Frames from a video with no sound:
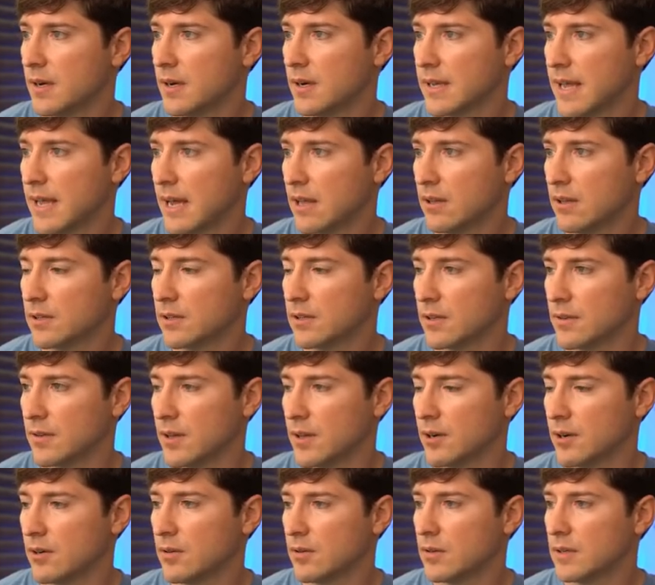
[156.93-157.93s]
Calendar
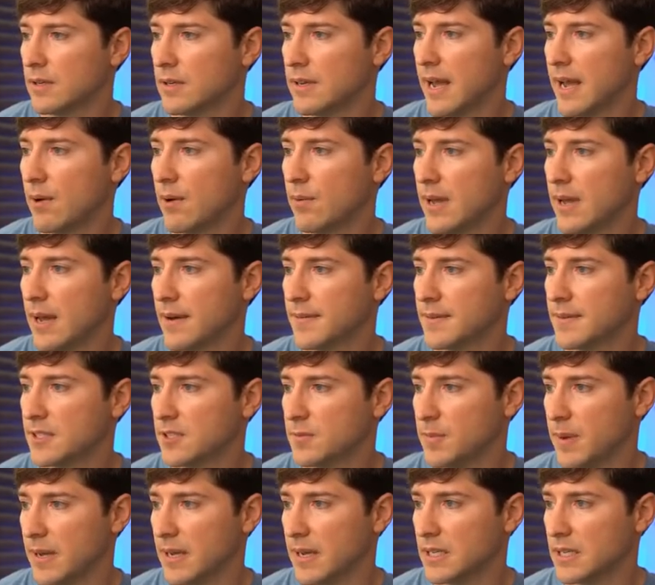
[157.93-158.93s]
though, now we have a
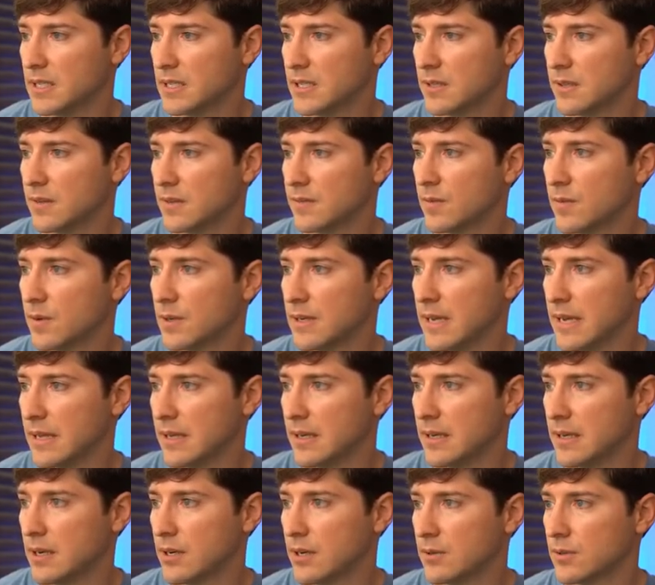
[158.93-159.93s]
space for
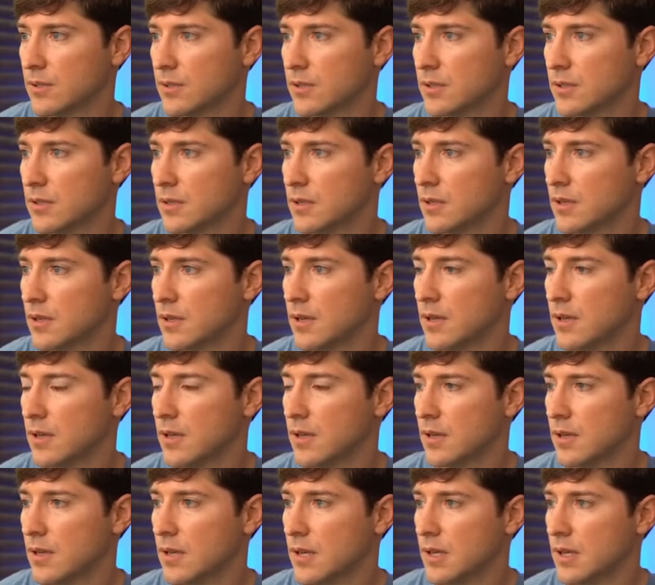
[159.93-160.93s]
daily notes.
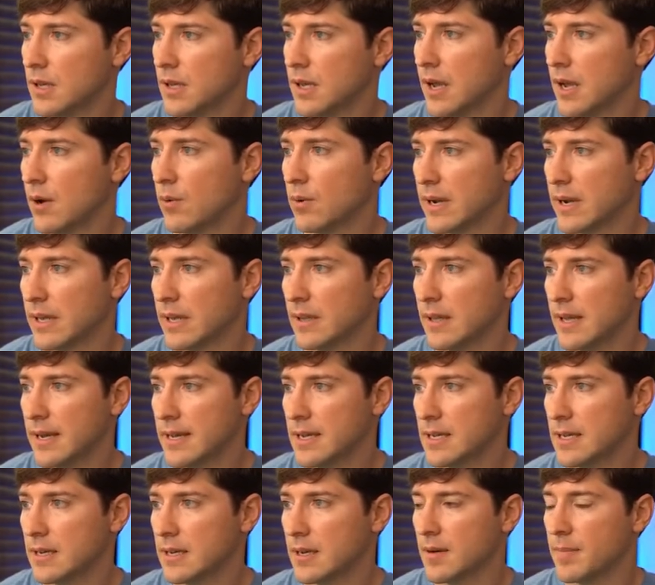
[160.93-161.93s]
And what I
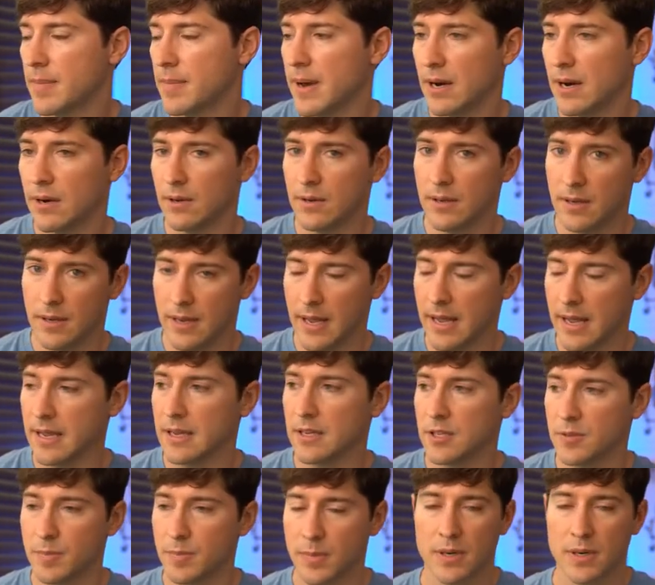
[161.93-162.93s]
like about
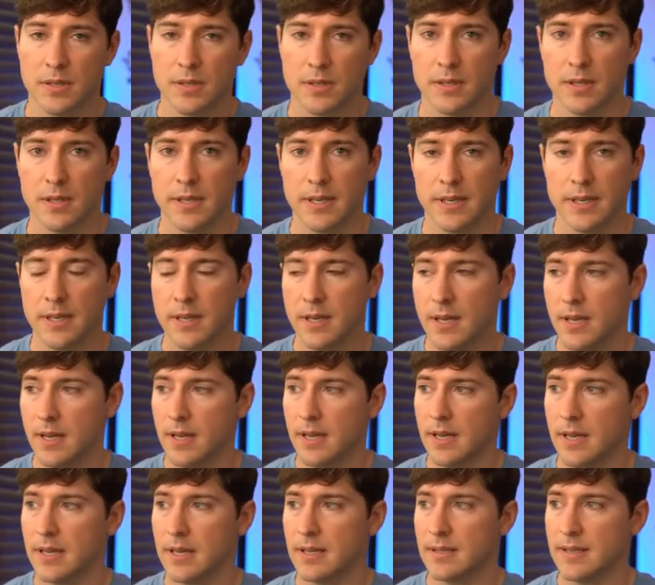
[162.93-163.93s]
ACE personally
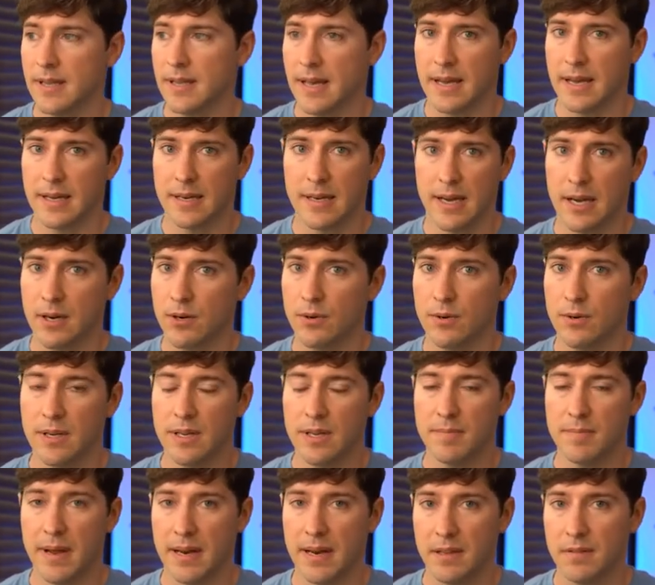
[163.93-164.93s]
is that I don't
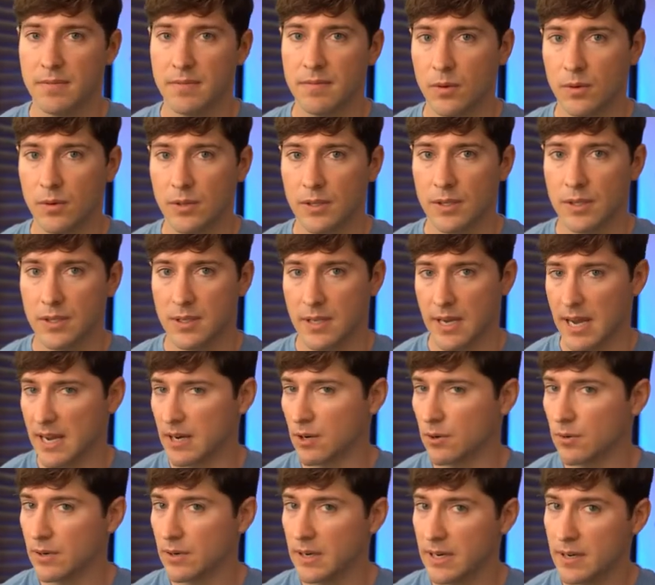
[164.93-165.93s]
need many folders. I
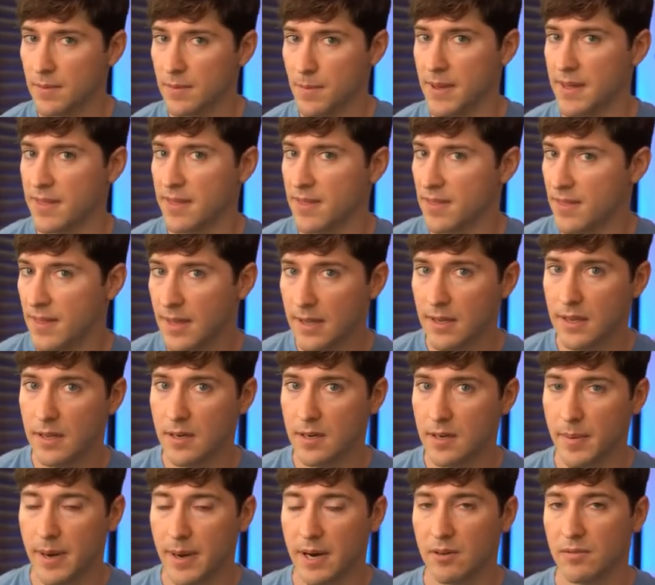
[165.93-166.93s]
don't need to be
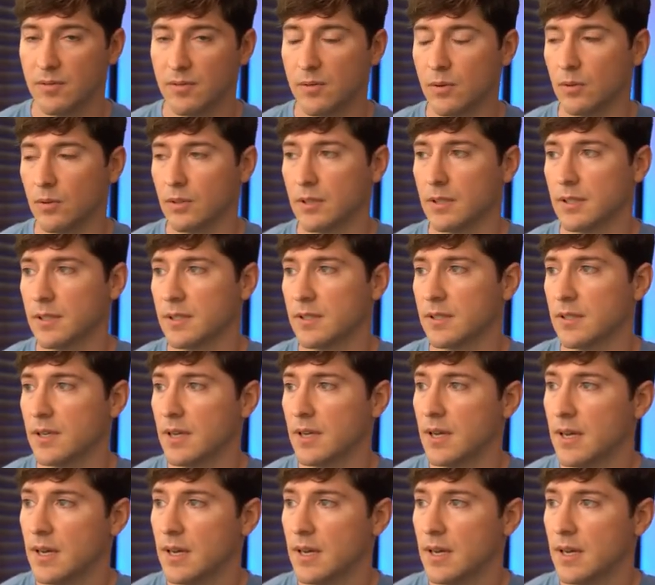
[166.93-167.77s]
thinking about folders,